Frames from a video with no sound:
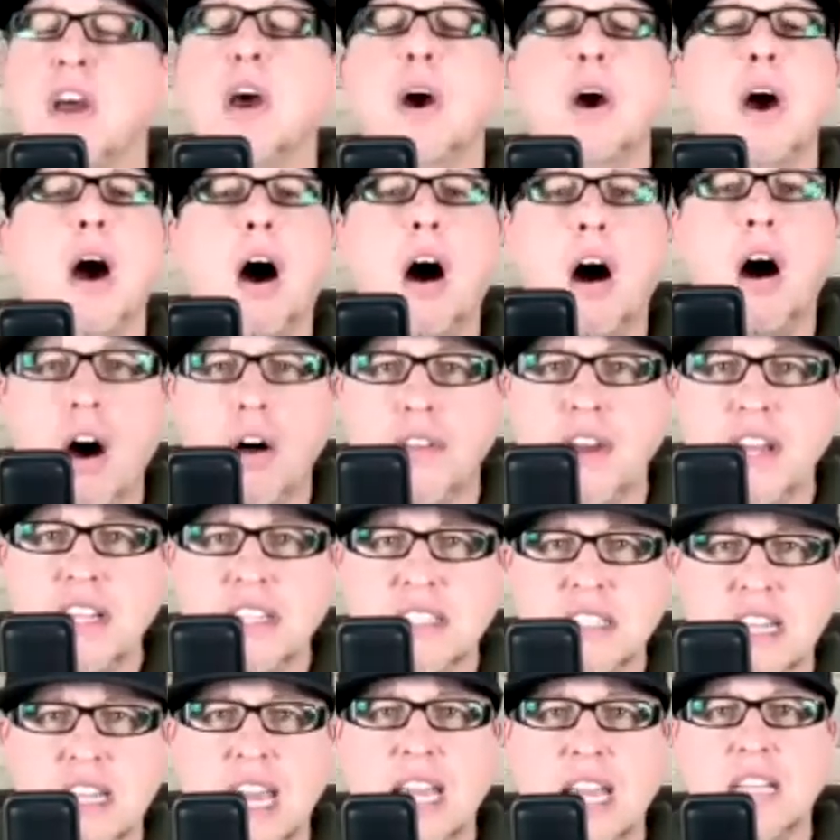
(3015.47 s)
all these
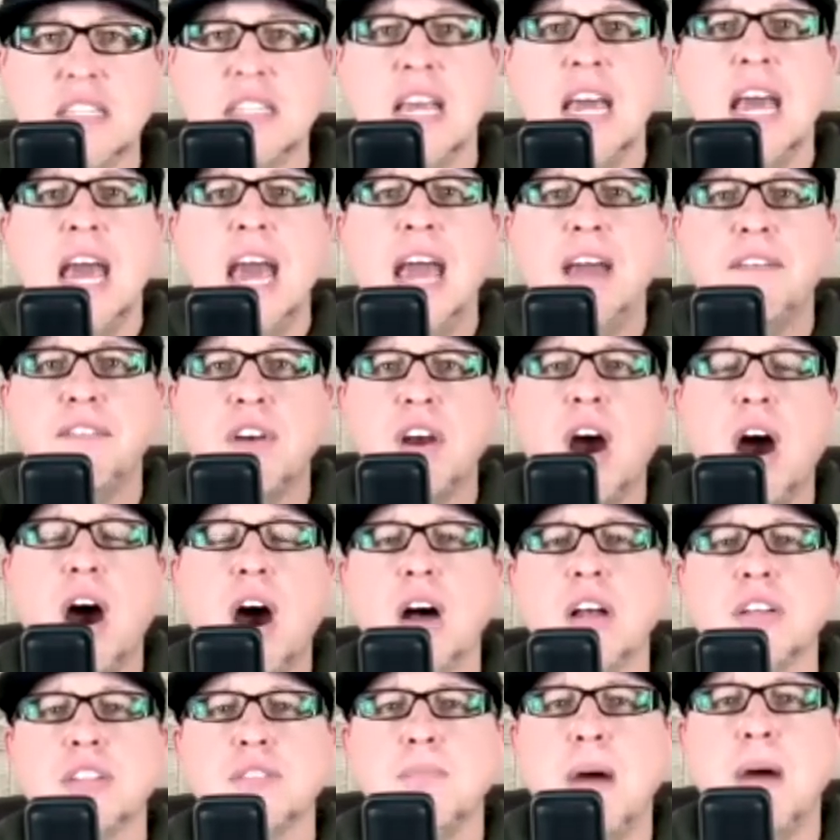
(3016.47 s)
things have
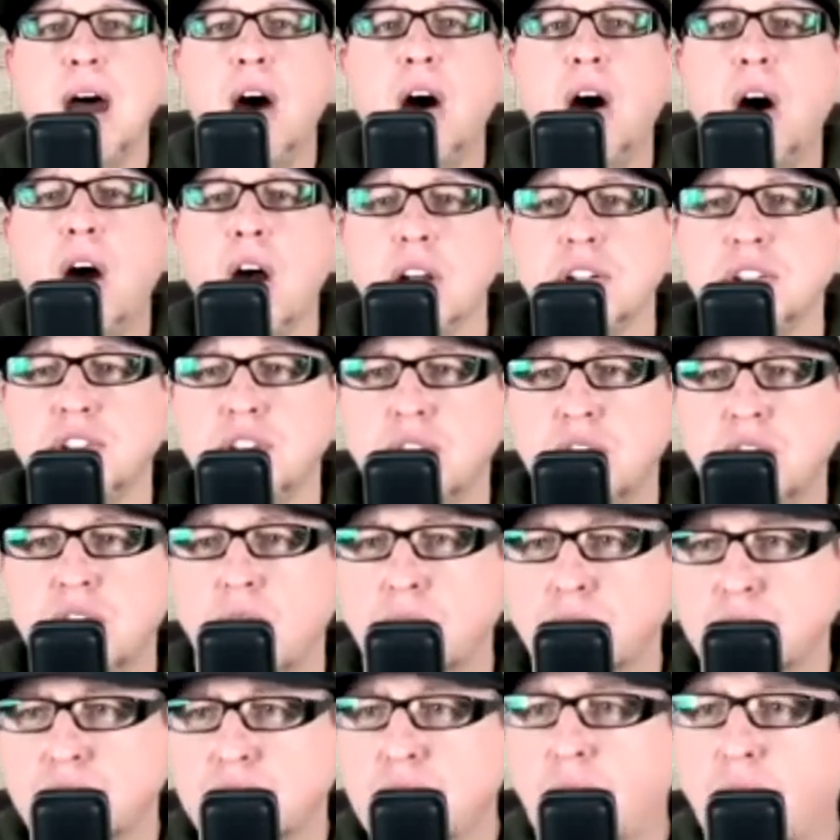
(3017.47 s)
caused my heart to grow
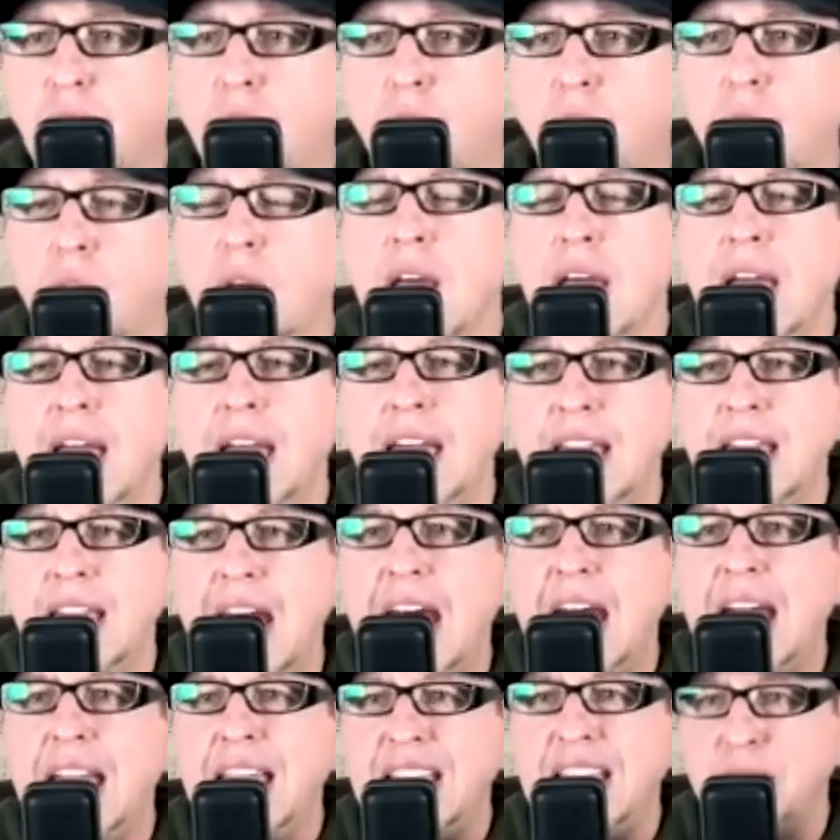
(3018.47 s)
dull, and
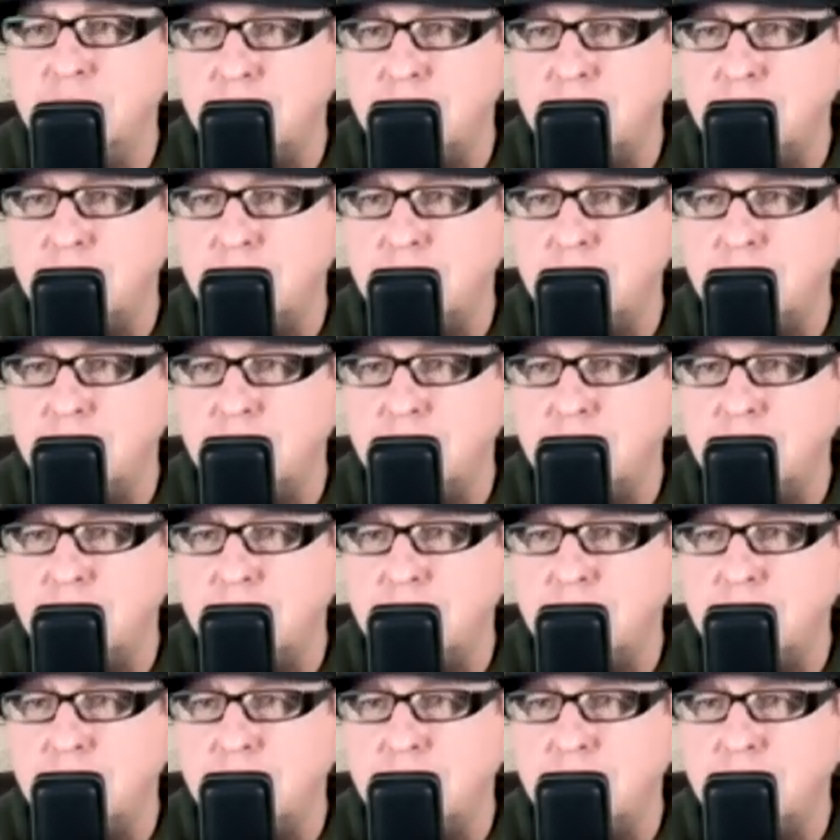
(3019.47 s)
I am